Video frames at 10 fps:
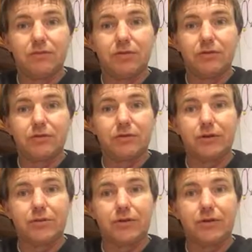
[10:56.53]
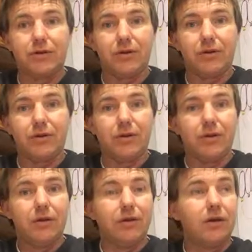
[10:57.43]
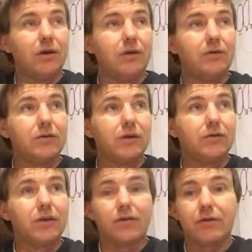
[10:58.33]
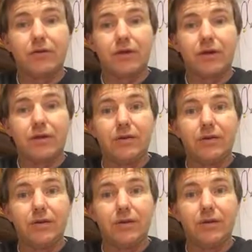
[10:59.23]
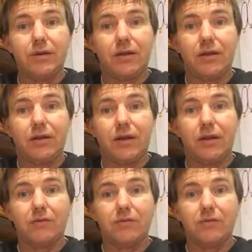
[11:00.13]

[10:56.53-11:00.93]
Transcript: pretty much going to be on it. You guys have a good night, and I